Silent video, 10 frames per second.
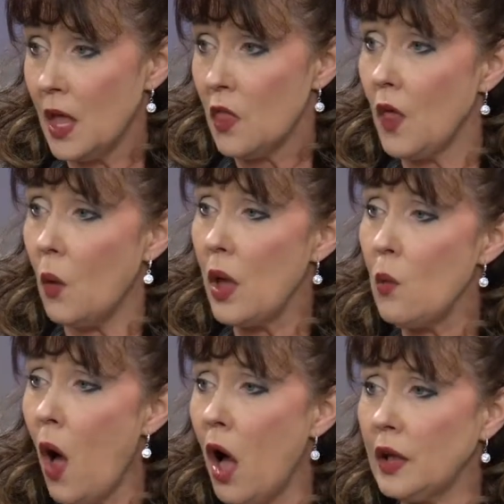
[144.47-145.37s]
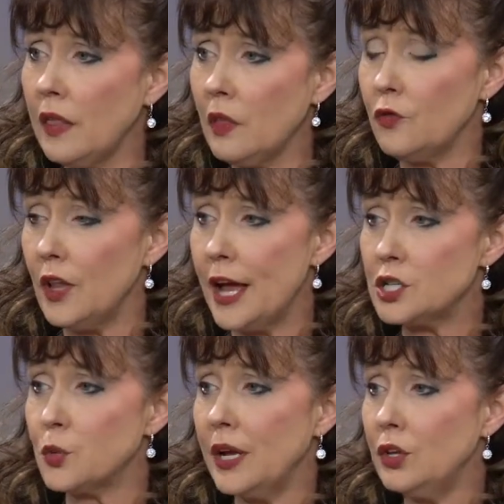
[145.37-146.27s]
Though we walk in the
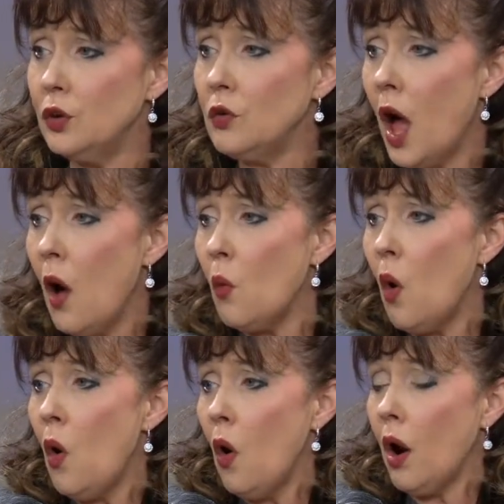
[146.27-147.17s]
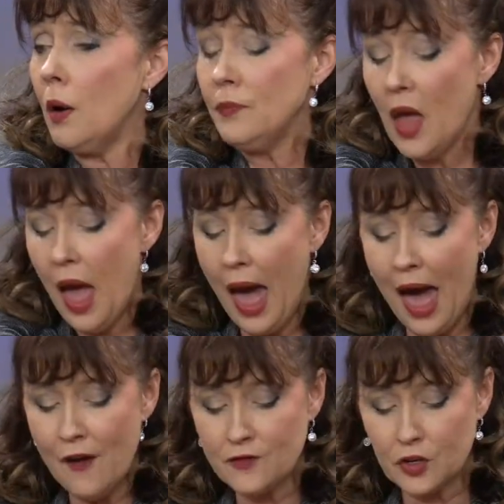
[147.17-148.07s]
flesh, we do not war
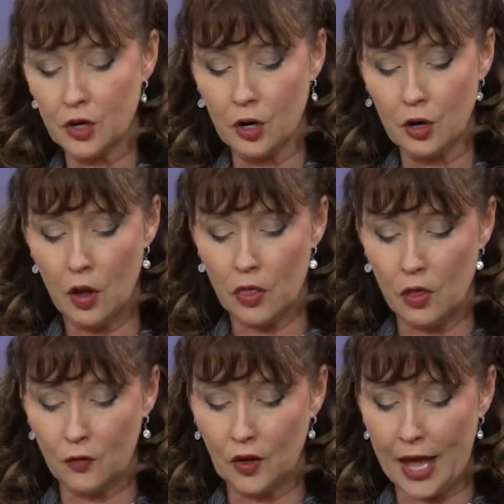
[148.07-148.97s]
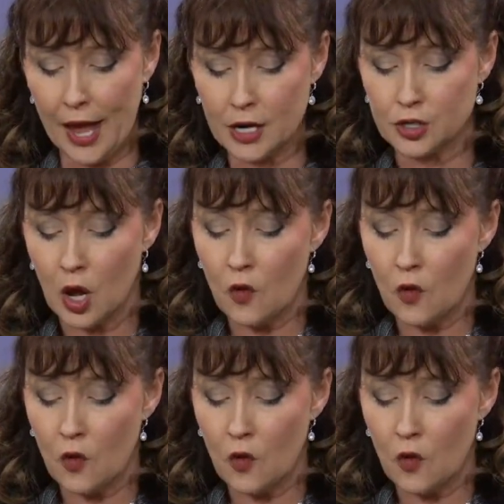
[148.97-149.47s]
after the flesh.